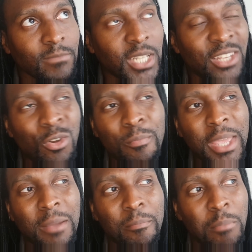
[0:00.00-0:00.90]
I don't
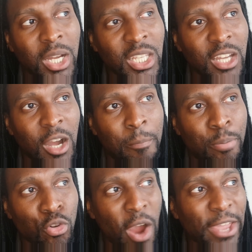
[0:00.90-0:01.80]
make money a
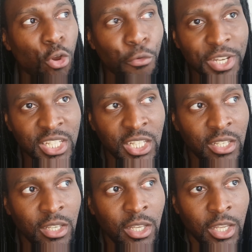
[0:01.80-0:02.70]
priority
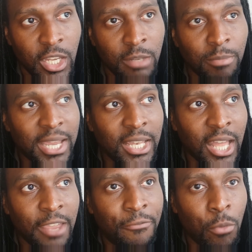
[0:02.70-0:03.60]
in my
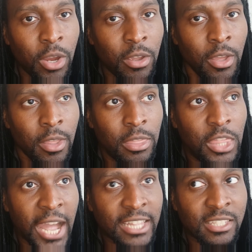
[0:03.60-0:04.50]
life where
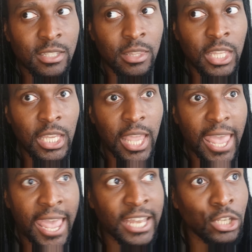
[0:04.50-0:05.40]
that's the
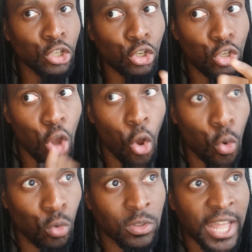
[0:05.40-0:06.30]
end goal.
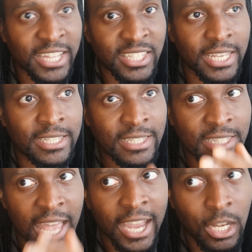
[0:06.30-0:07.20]
That's
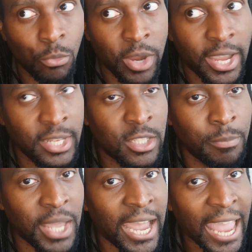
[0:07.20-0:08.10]
exactly where I need to
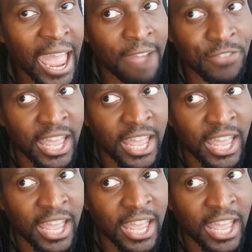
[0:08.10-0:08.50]
be. I have to